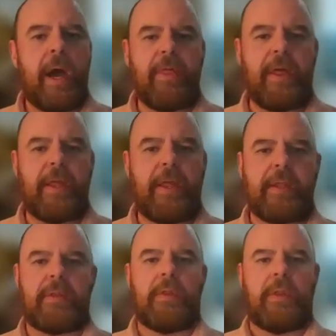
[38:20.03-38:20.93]
I think
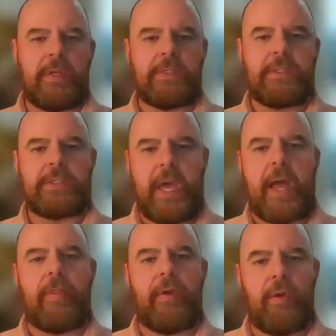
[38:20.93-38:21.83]
that this is
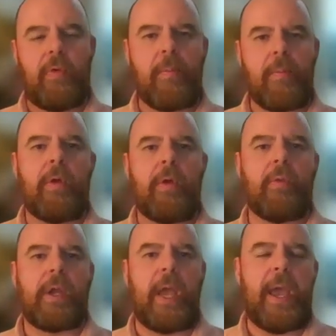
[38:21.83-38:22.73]
kind of the new
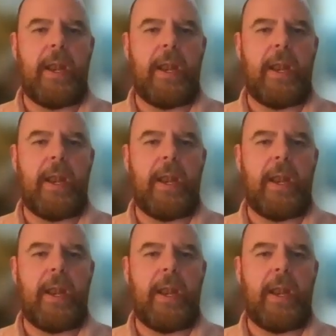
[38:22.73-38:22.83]
normal.